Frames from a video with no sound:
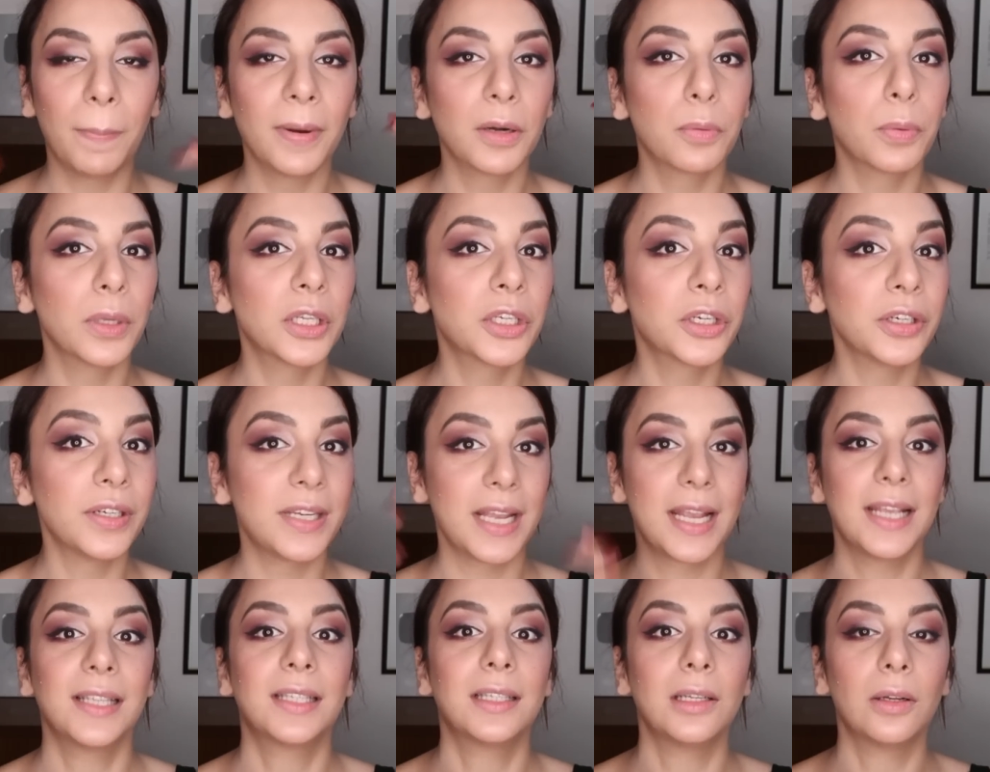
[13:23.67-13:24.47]
But with
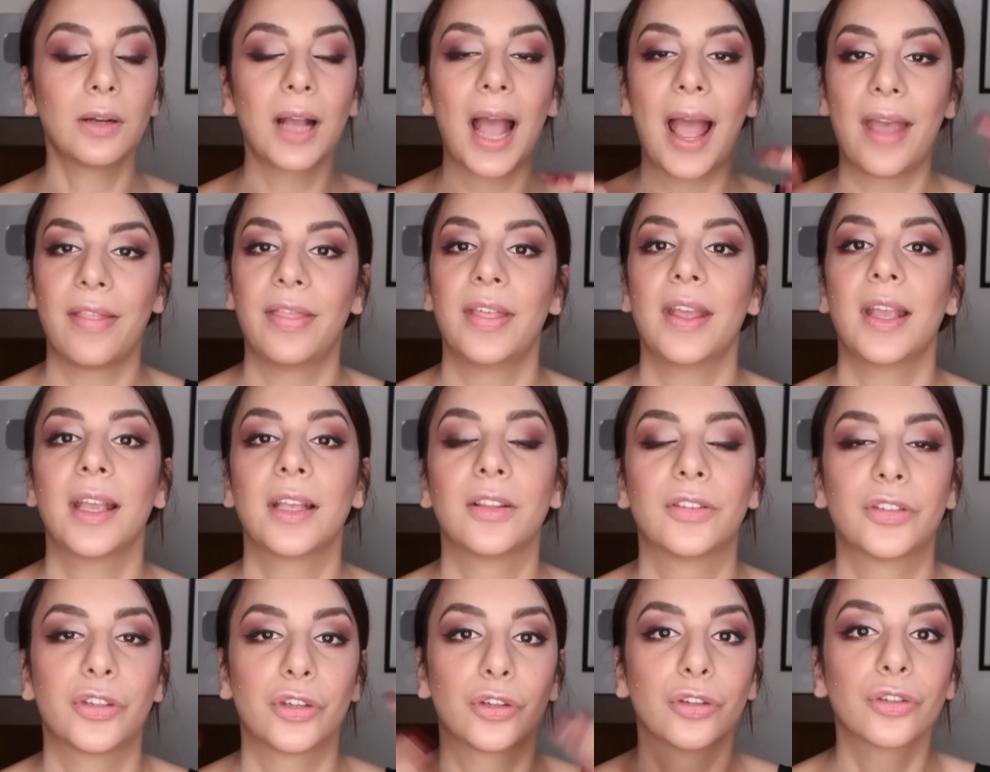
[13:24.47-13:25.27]
today's look, I think
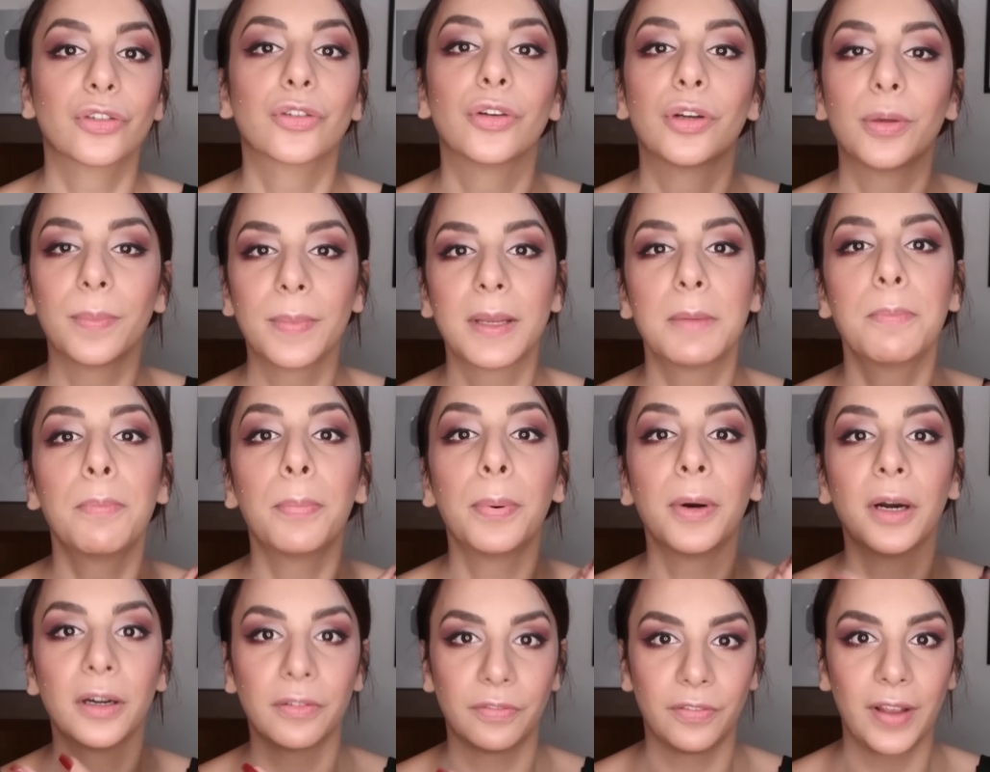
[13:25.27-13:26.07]
it's just going to be
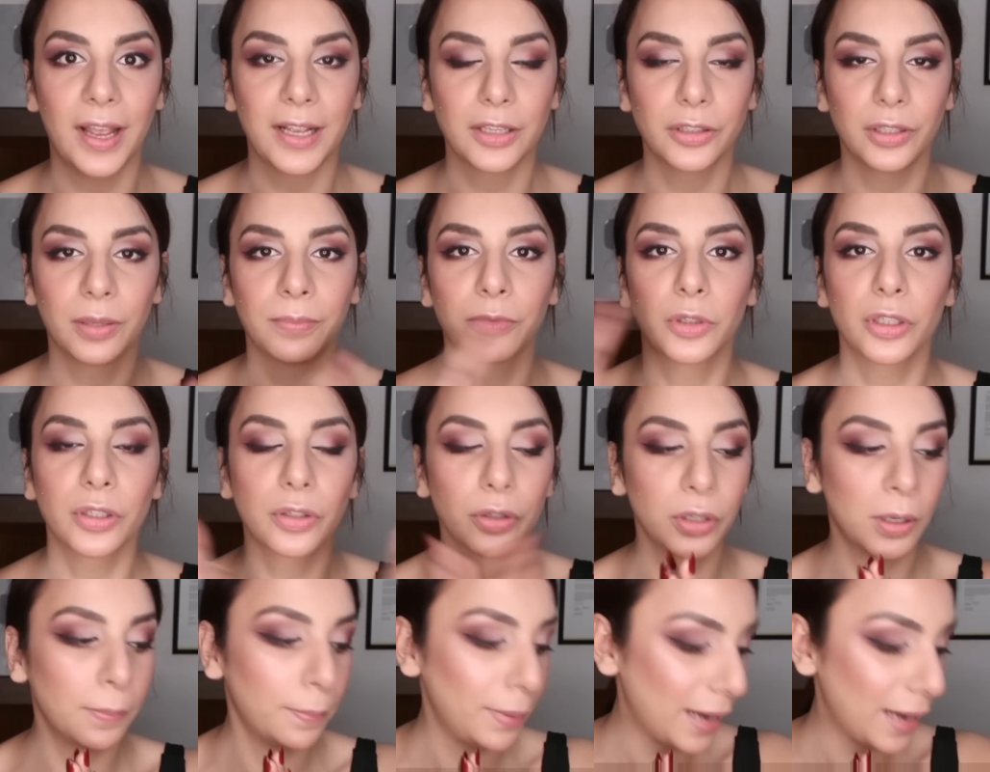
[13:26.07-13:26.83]
perfect. So I'm just going to